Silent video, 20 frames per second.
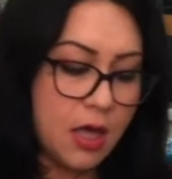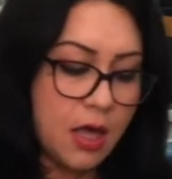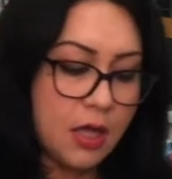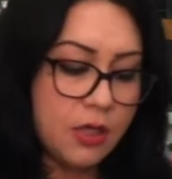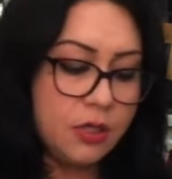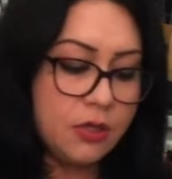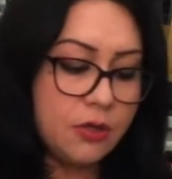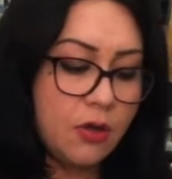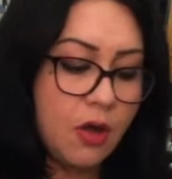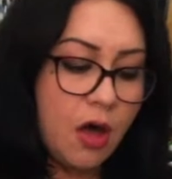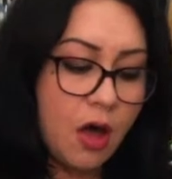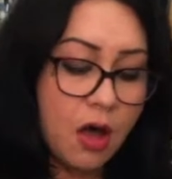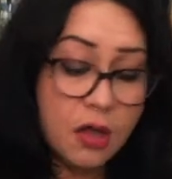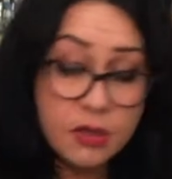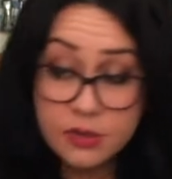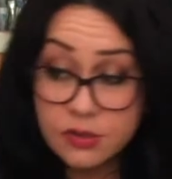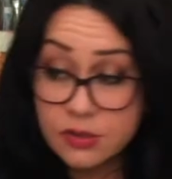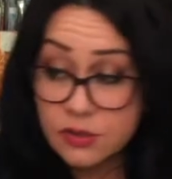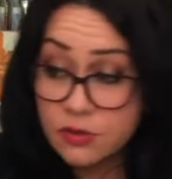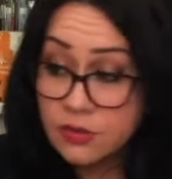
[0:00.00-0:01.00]
You'll
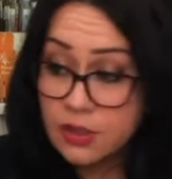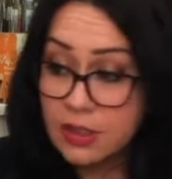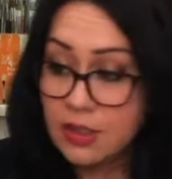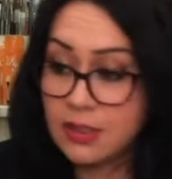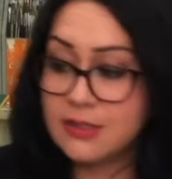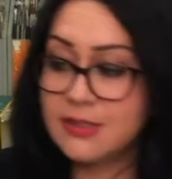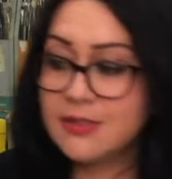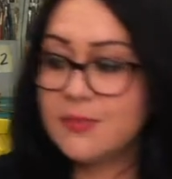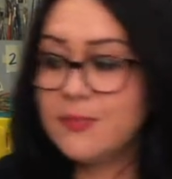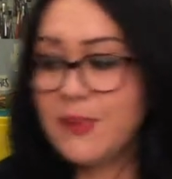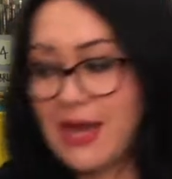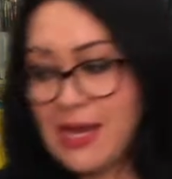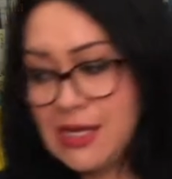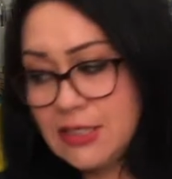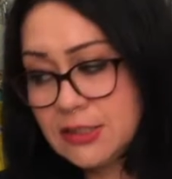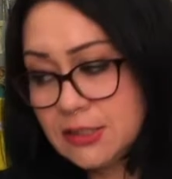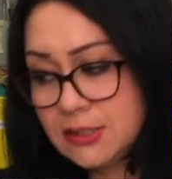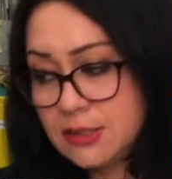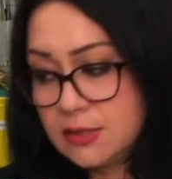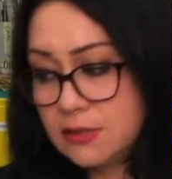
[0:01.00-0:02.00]
also need some
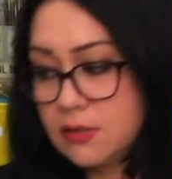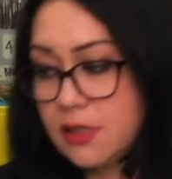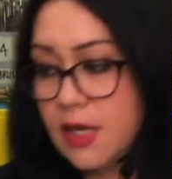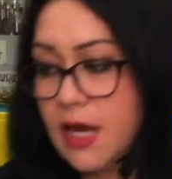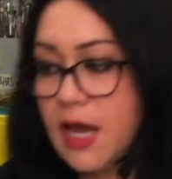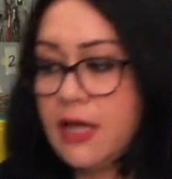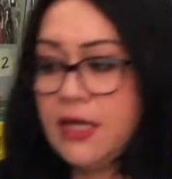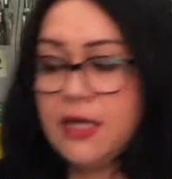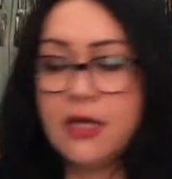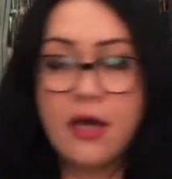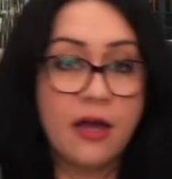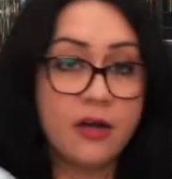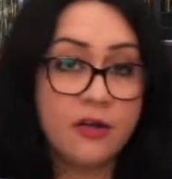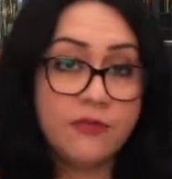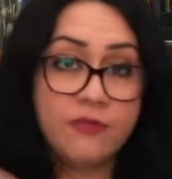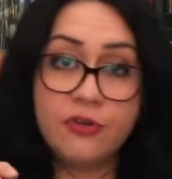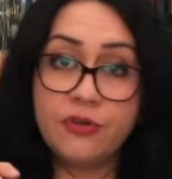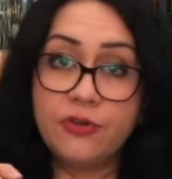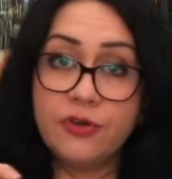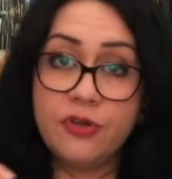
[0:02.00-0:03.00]
paint, any kind of
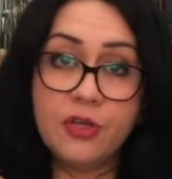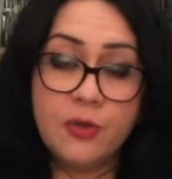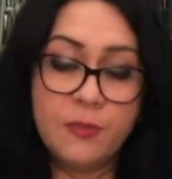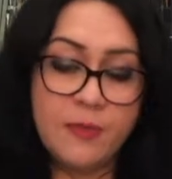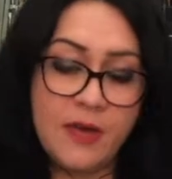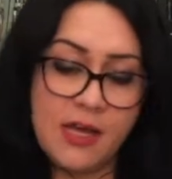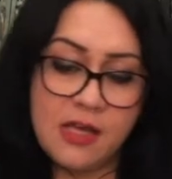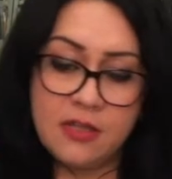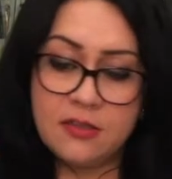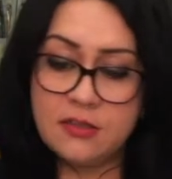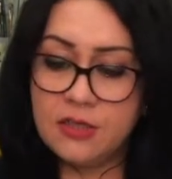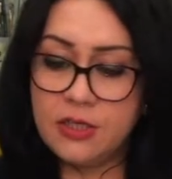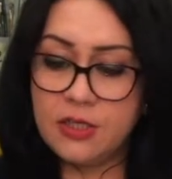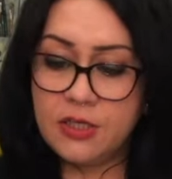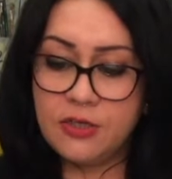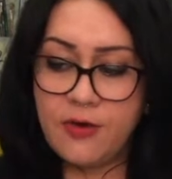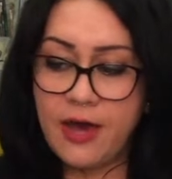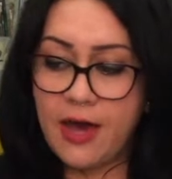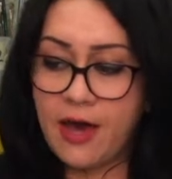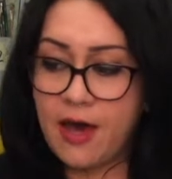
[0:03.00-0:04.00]
acrylic paint that
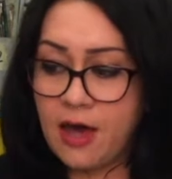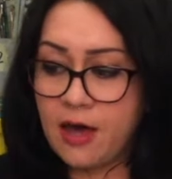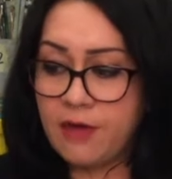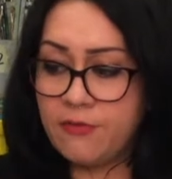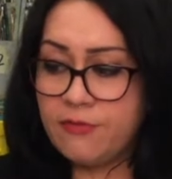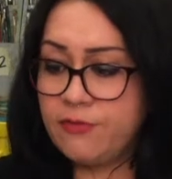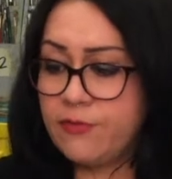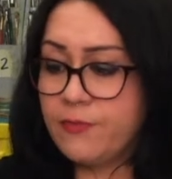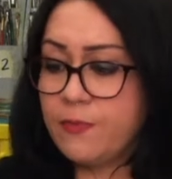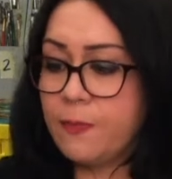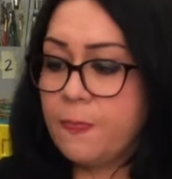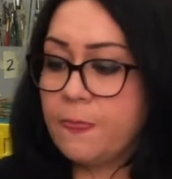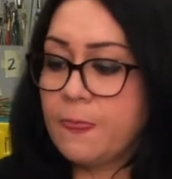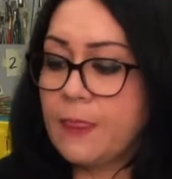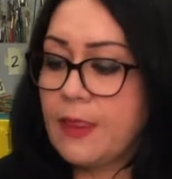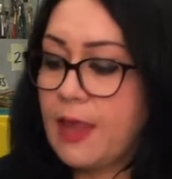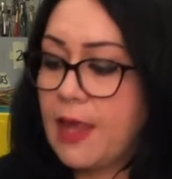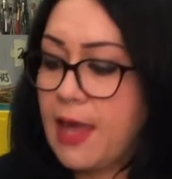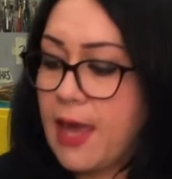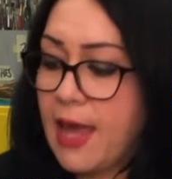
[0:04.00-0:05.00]
you have,
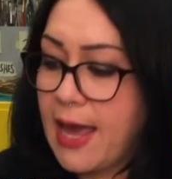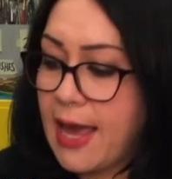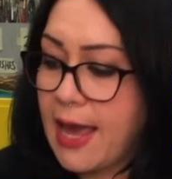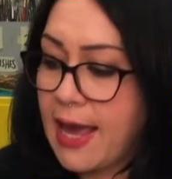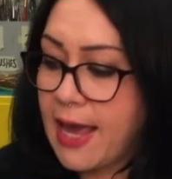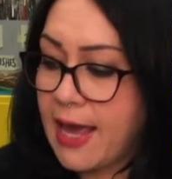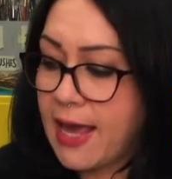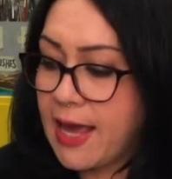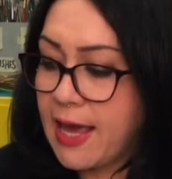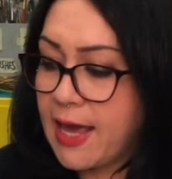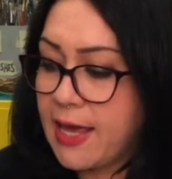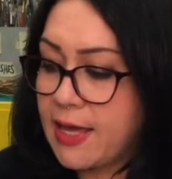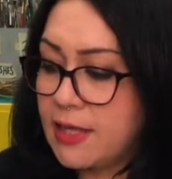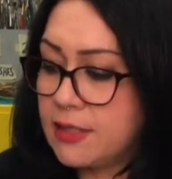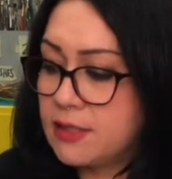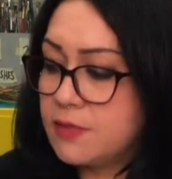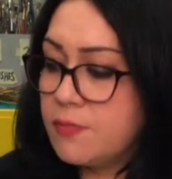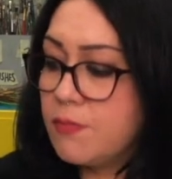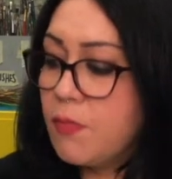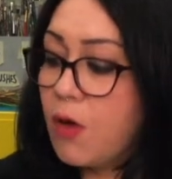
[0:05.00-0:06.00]

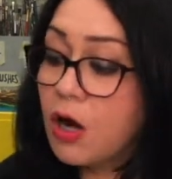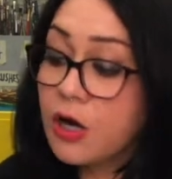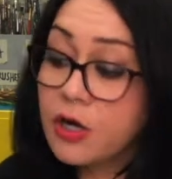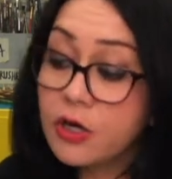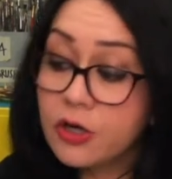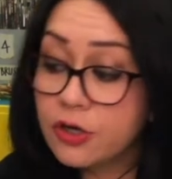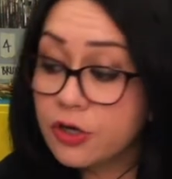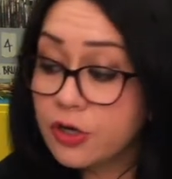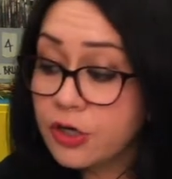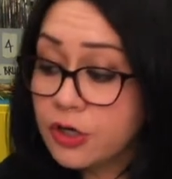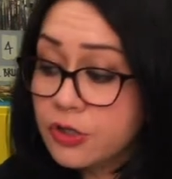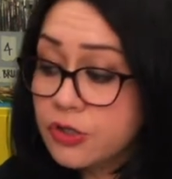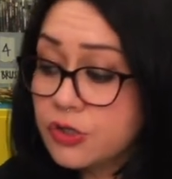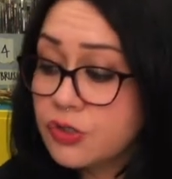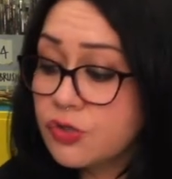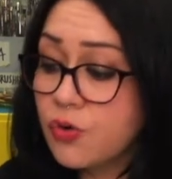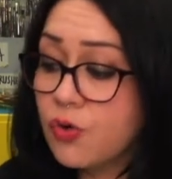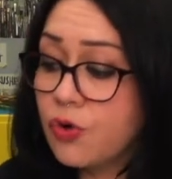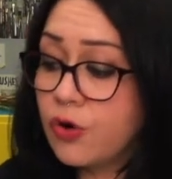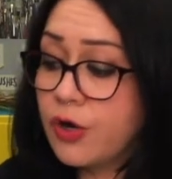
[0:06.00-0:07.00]
and markers
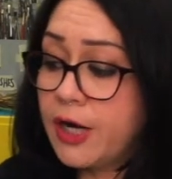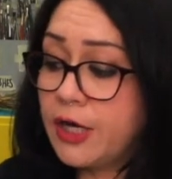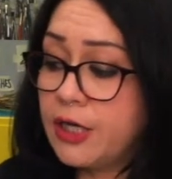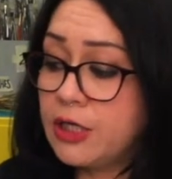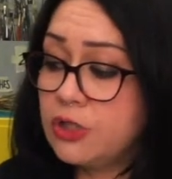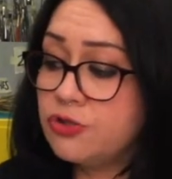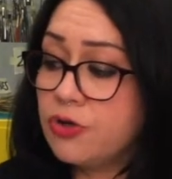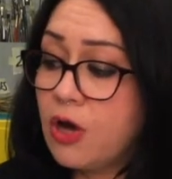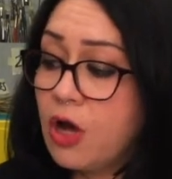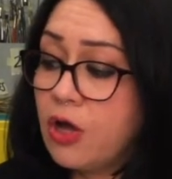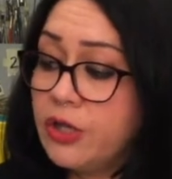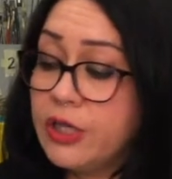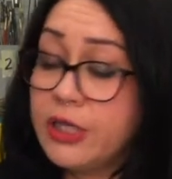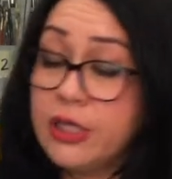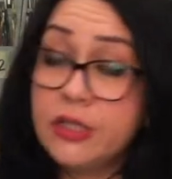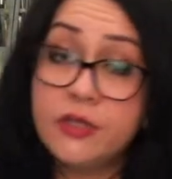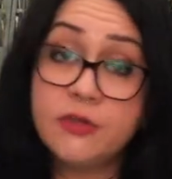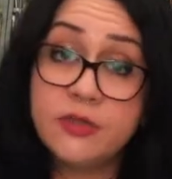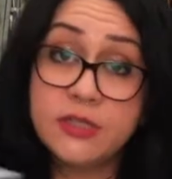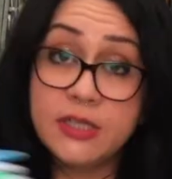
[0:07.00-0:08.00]
or any
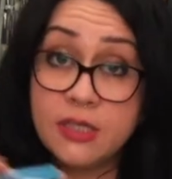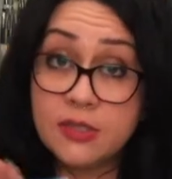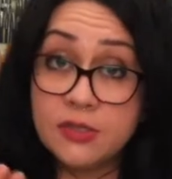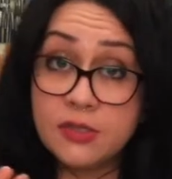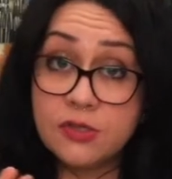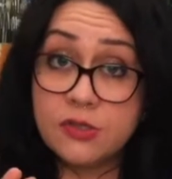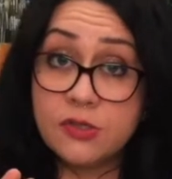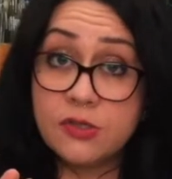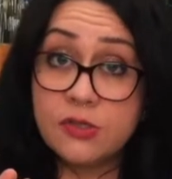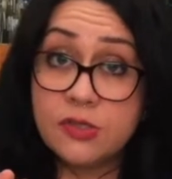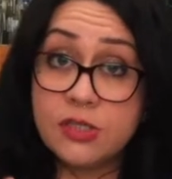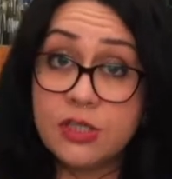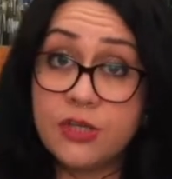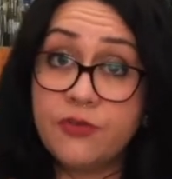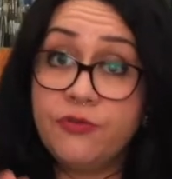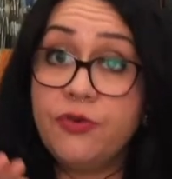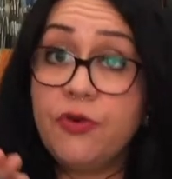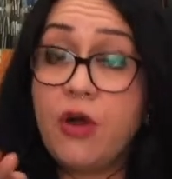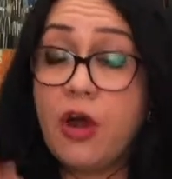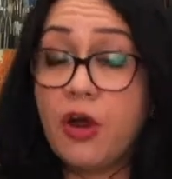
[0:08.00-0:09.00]
drawing utensils if
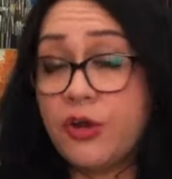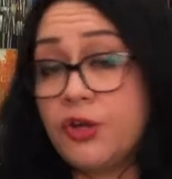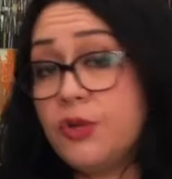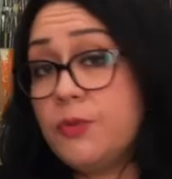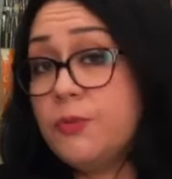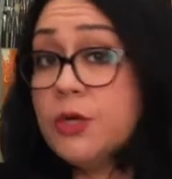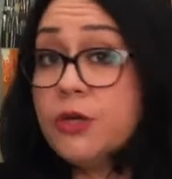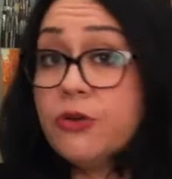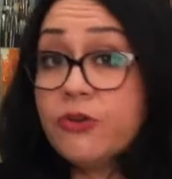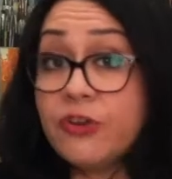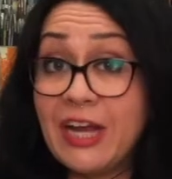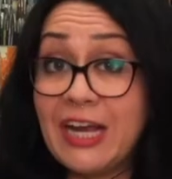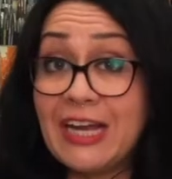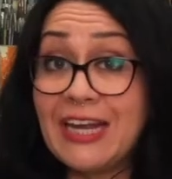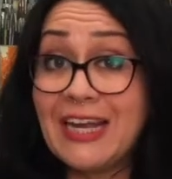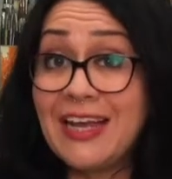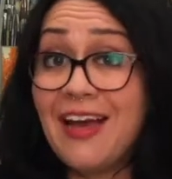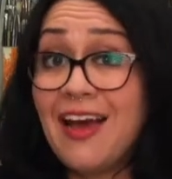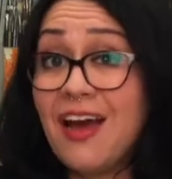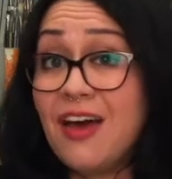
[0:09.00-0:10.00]
you are going to be
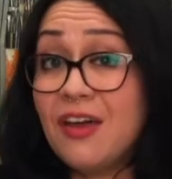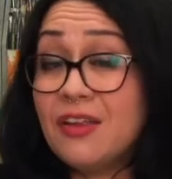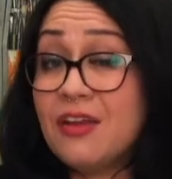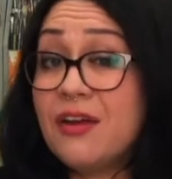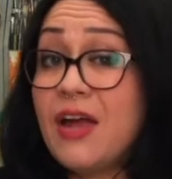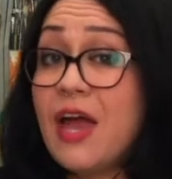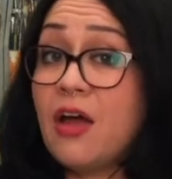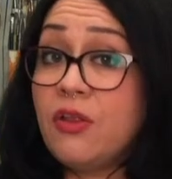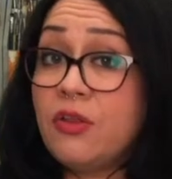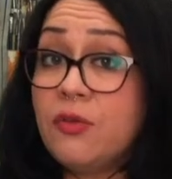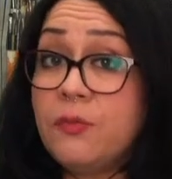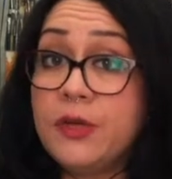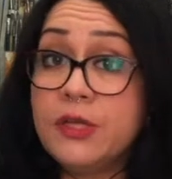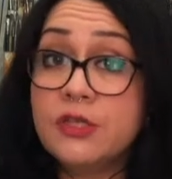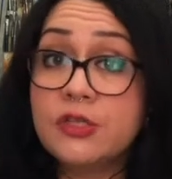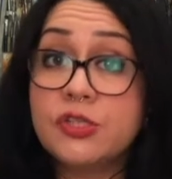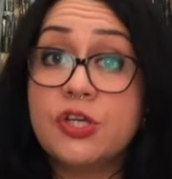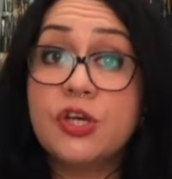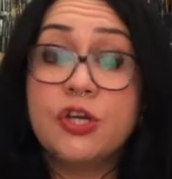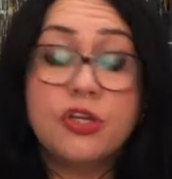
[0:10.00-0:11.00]
creating other
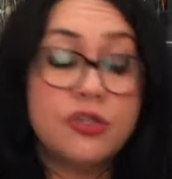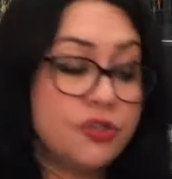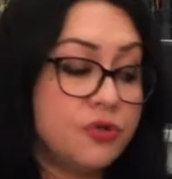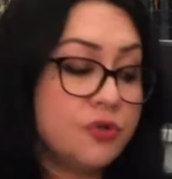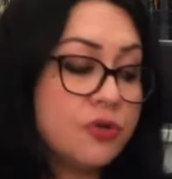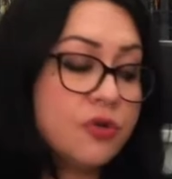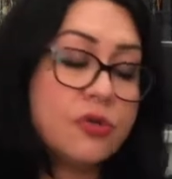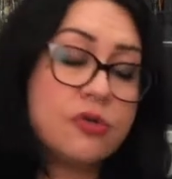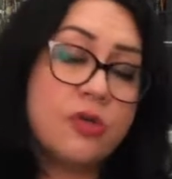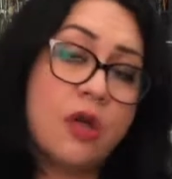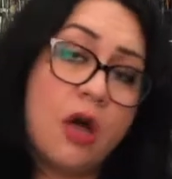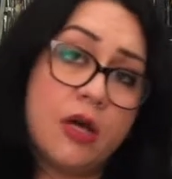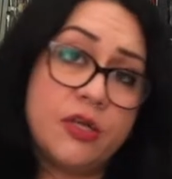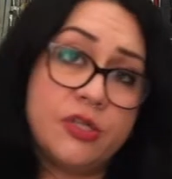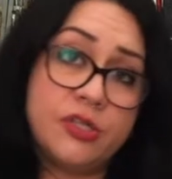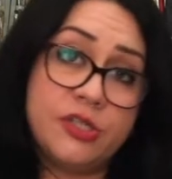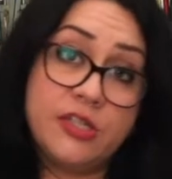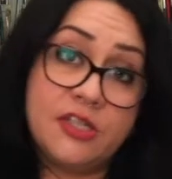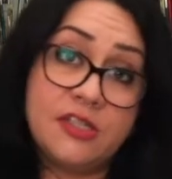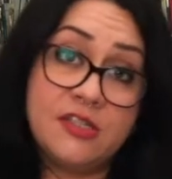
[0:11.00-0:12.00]
elements to
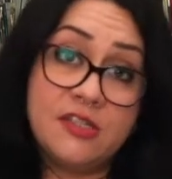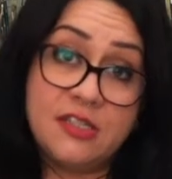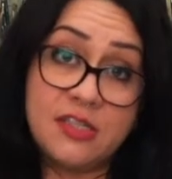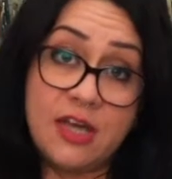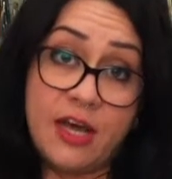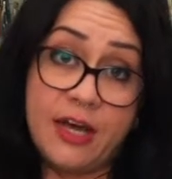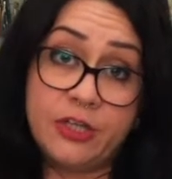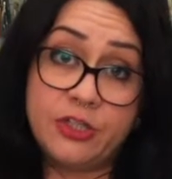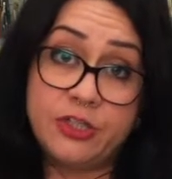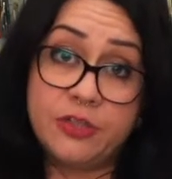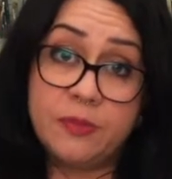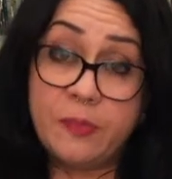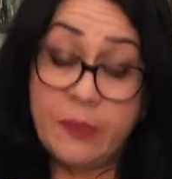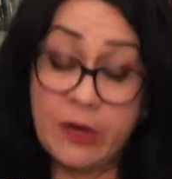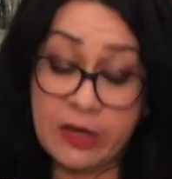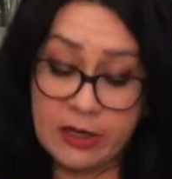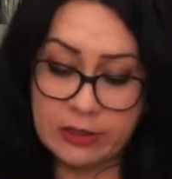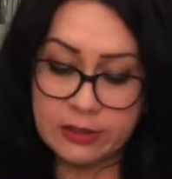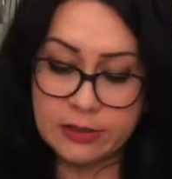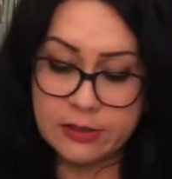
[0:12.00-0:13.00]
collage inside your
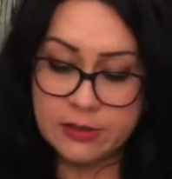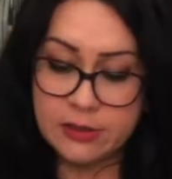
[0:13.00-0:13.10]
box.